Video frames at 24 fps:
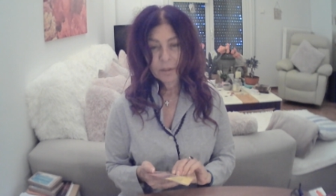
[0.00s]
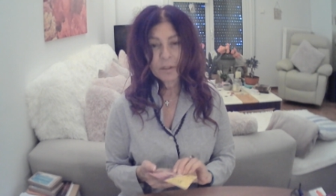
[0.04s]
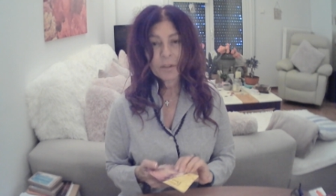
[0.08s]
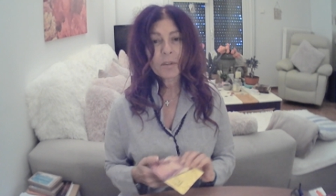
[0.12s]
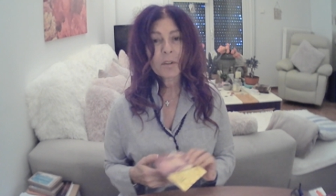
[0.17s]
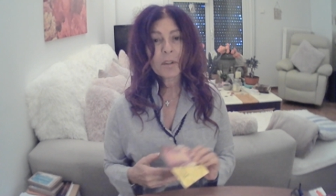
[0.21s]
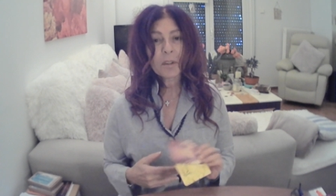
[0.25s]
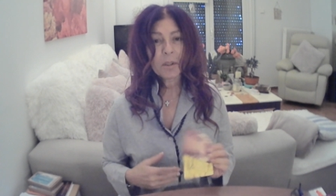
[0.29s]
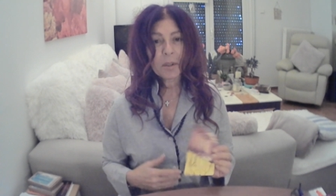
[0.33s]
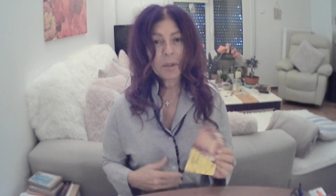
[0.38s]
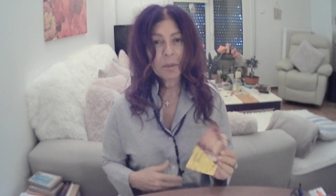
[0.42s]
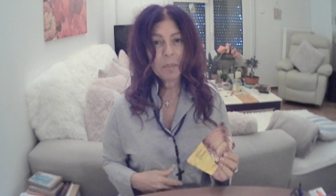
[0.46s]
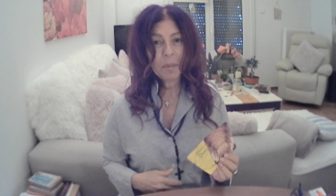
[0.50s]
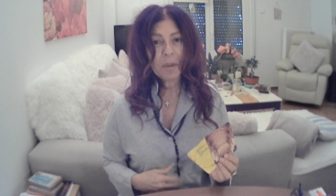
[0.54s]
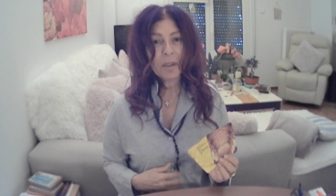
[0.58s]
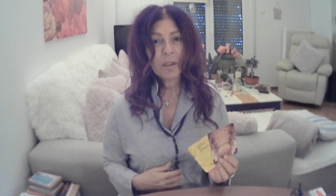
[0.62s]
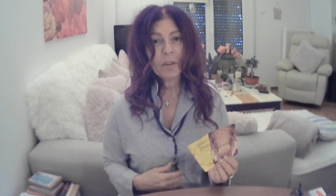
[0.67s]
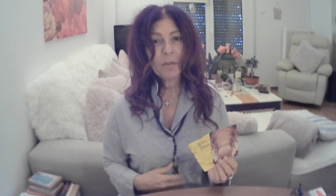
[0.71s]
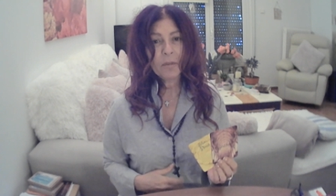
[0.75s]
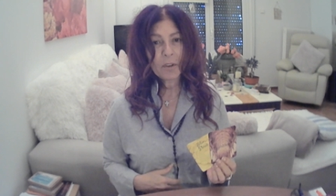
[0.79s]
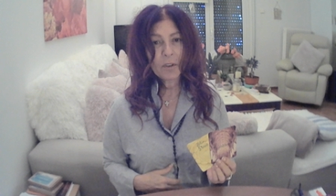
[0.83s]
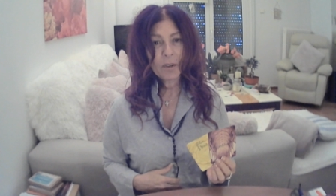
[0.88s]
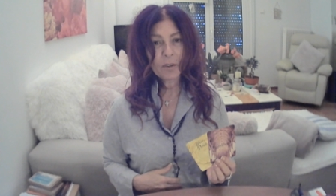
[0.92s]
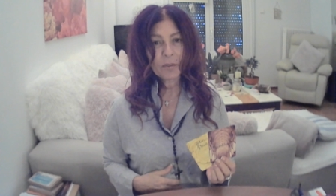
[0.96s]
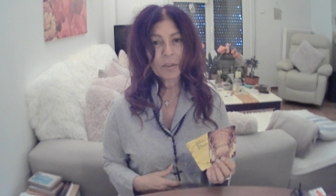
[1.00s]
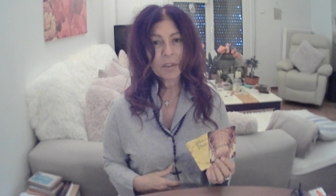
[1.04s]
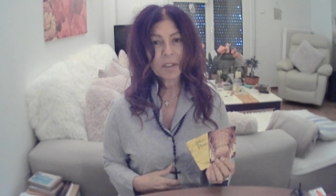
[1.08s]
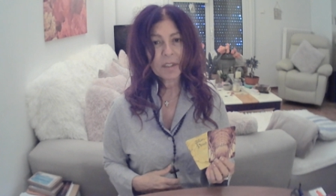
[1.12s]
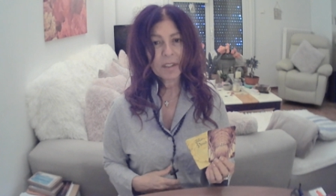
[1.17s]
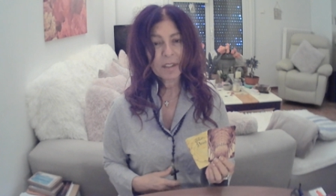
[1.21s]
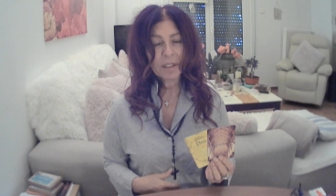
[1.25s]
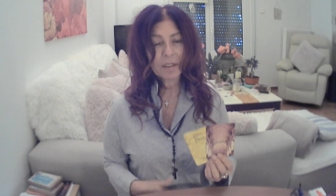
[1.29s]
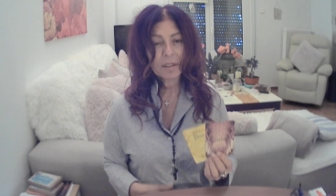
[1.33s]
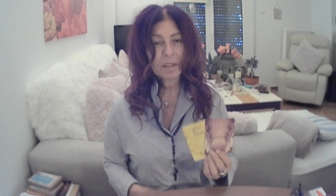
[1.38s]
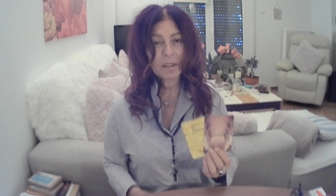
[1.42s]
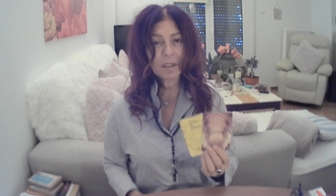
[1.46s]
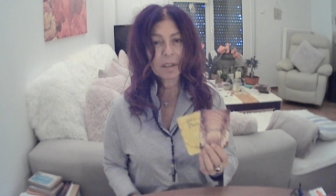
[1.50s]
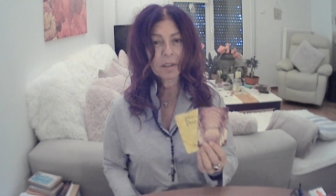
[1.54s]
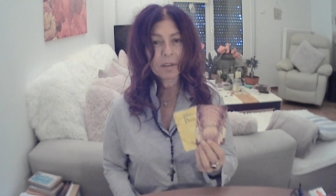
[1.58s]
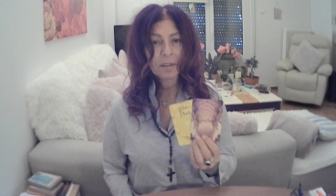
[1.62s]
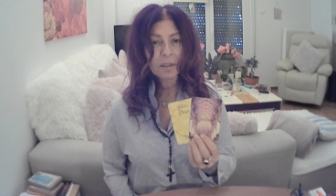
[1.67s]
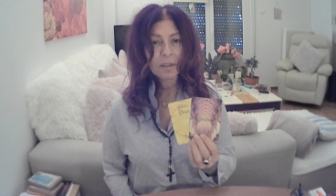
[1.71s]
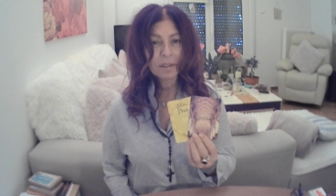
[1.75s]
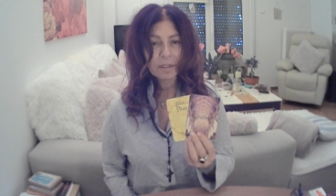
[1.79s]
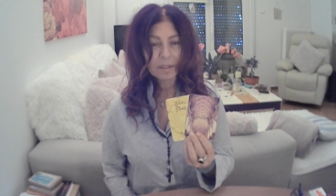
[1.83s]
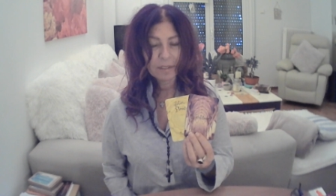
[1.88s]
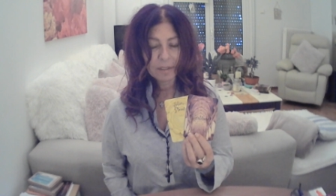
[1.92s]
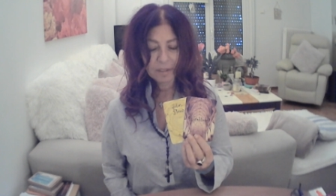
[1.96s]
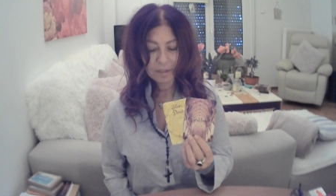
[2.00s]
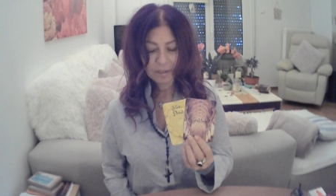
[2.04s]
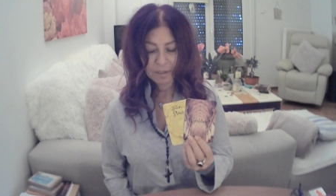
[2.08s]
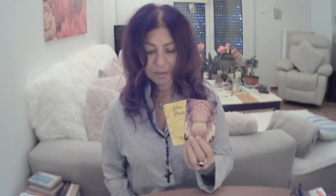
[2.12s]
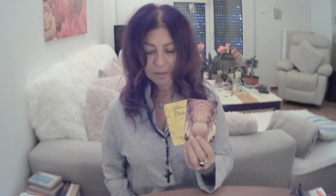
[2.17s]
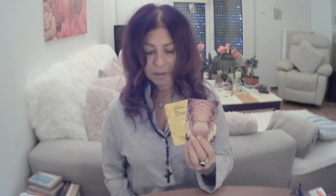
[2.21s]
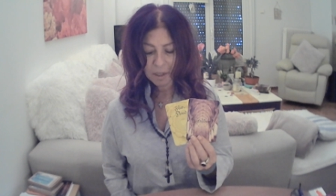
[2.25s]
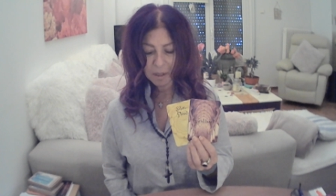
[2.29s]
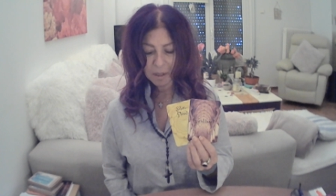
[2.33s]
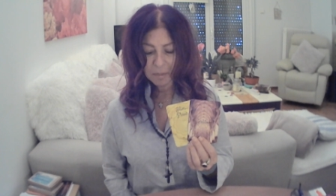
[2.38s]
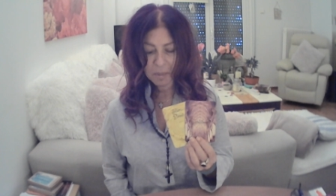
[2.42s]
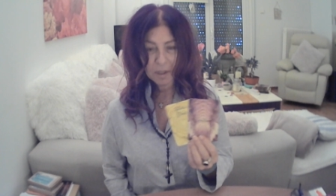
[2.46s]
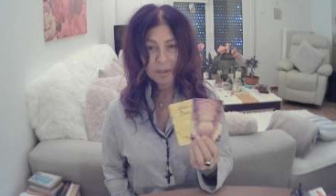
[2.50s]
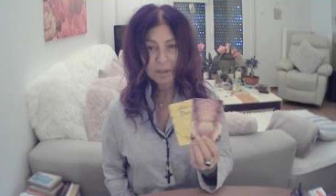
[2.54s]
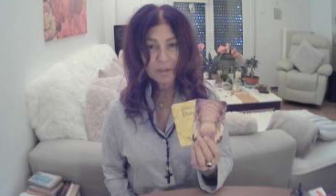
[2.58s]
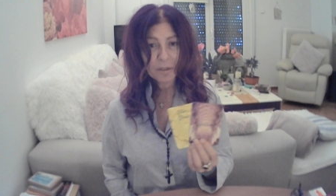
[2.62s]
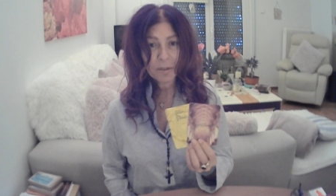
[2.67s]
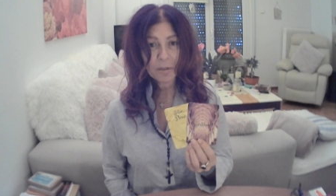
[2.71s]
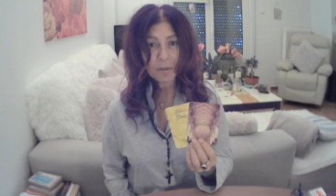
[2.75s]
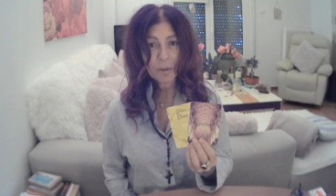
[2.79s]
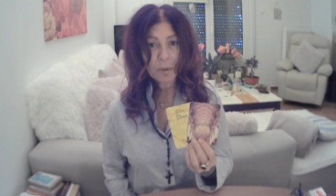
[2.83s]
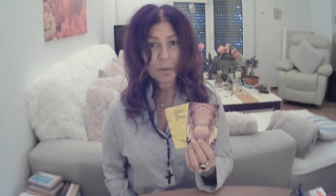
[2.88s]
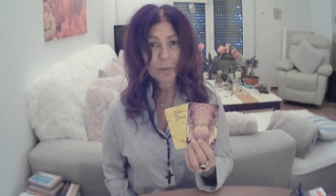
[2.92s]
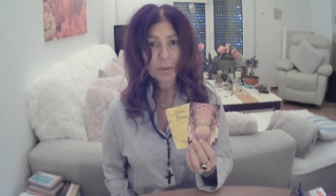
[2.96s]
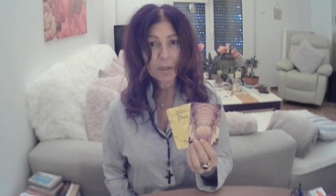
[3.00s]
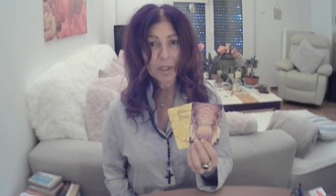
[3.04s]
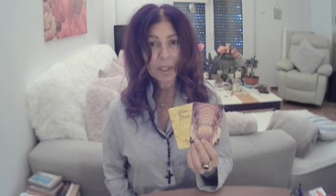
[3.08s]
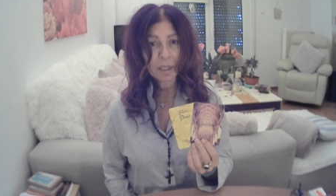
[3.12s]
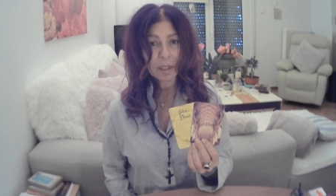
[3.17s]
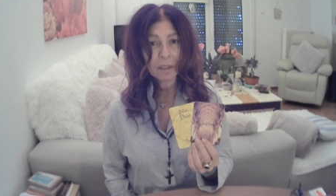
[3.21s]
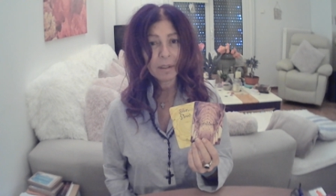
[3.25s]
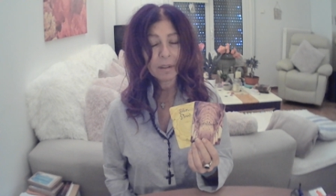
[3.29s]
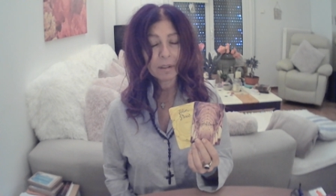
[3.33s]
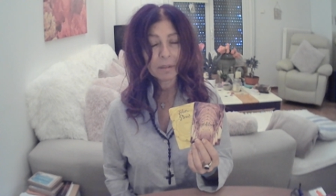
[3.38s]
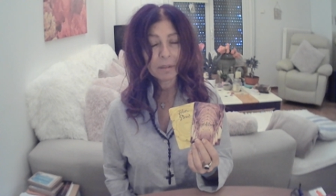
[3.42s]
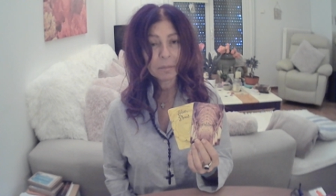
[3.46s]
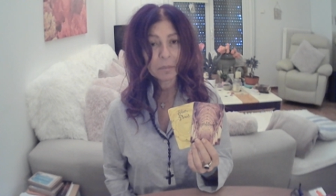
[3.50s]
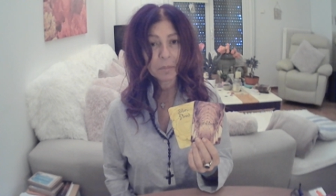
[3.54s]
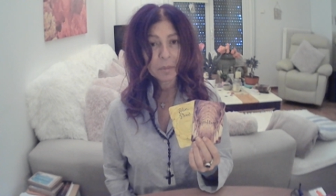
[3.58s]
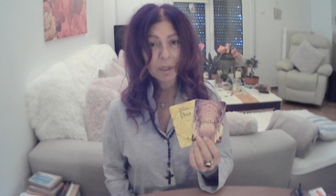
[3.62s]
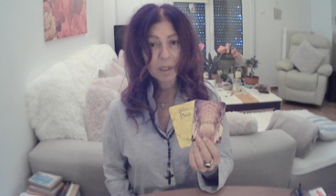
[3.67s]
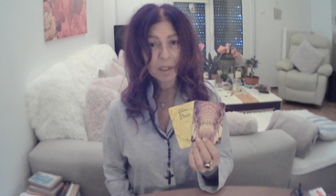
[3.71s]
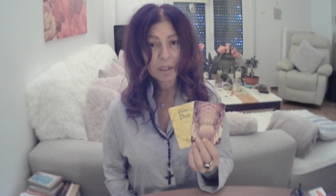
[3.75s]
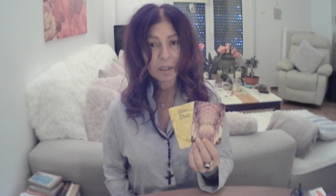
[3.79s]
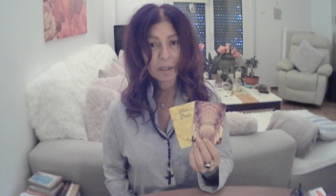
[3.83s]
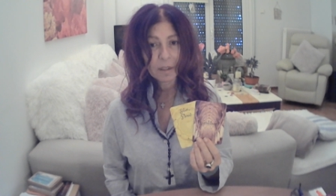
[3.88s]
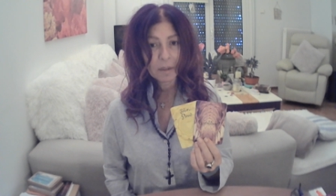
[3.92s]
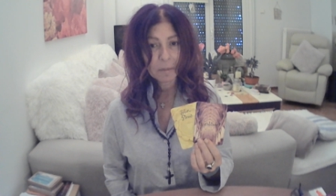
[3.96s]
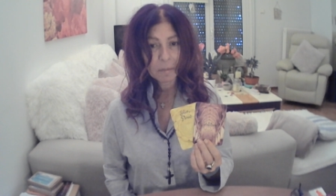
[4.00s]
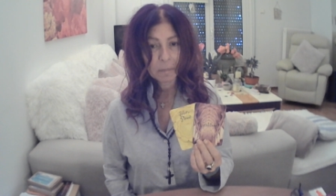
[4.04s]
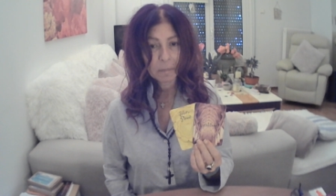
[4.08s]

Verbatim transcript: There's a little bit of nervousness here, okay, about this whole thing, but